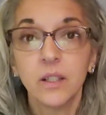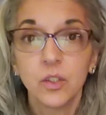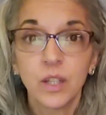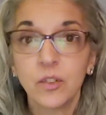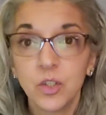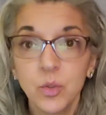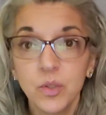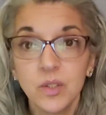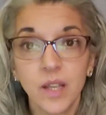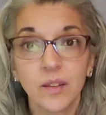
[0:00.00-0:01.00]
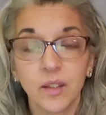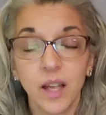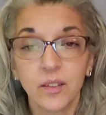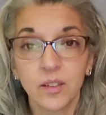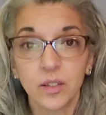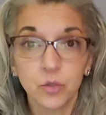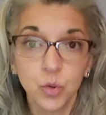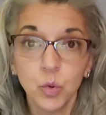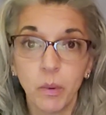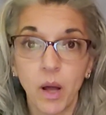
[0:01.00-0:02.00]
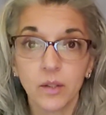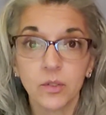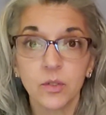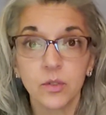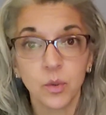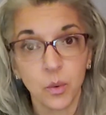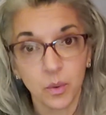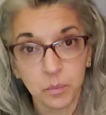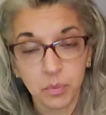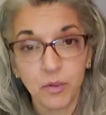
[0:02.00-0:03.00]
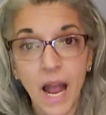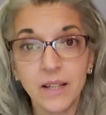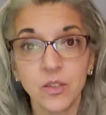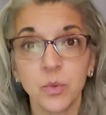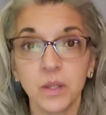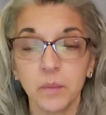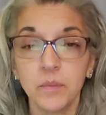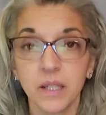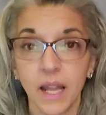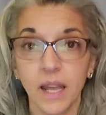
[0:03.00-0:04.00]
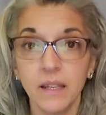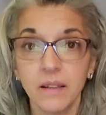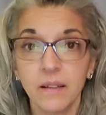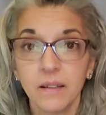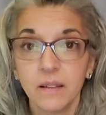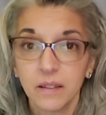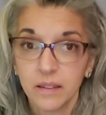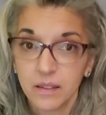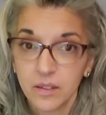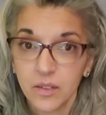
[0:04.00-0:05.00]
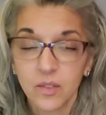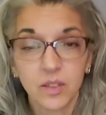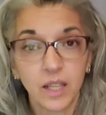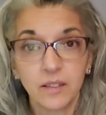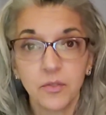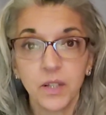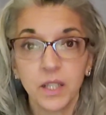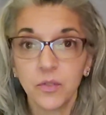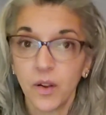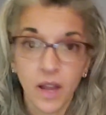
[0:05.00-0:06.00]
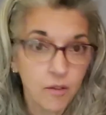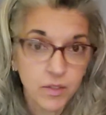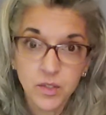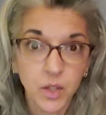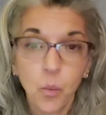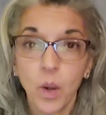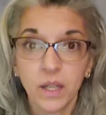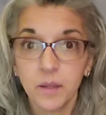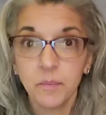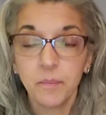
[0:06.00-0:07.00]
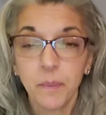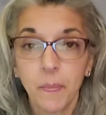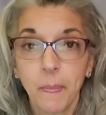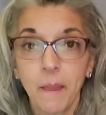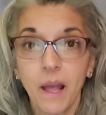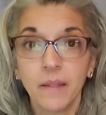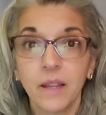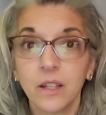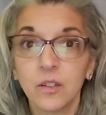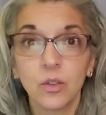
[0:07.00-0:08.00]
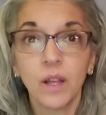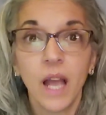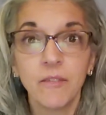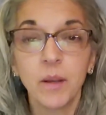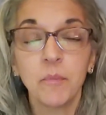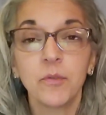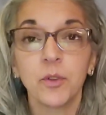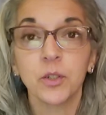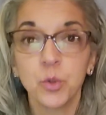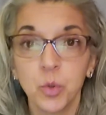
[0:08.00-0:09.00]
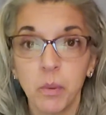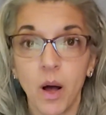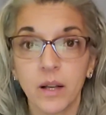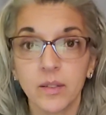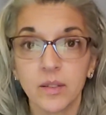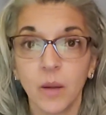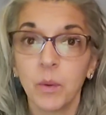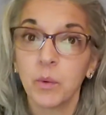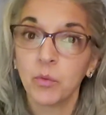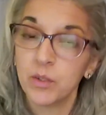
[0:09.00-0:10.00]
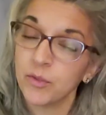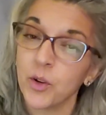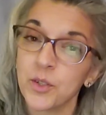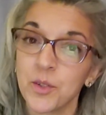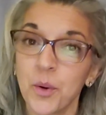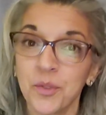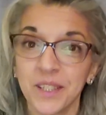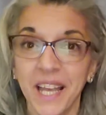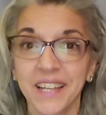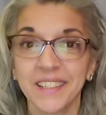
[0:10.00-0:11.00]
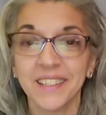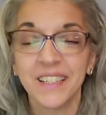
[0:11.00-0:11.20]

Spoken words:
You get to use these as a toolbox. So practice with them today. Just get the feeling for every single one of them. And then you'll have them for a toolbox. And we will refer to those again